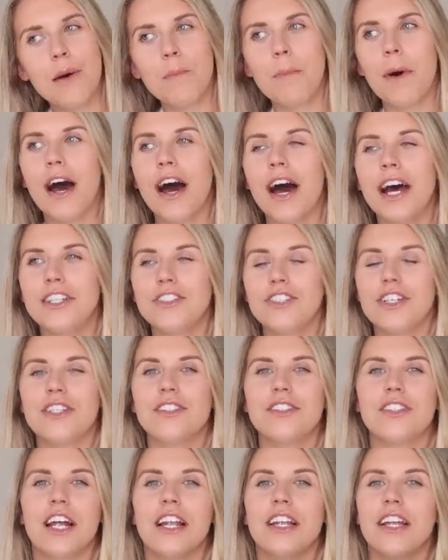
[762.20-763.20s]
but I
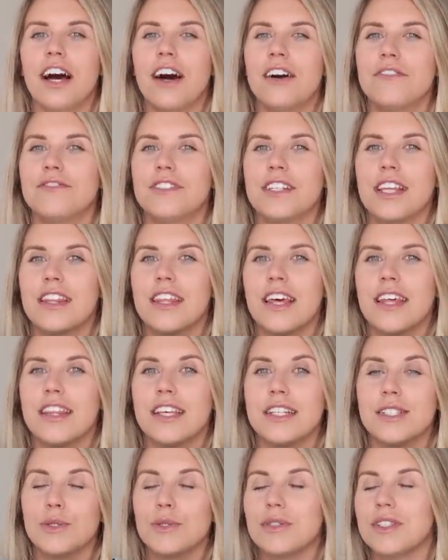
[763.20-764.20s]
just loved that
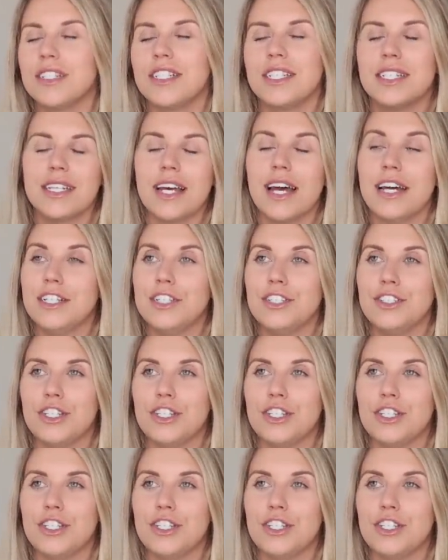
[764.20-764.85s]
this was a designer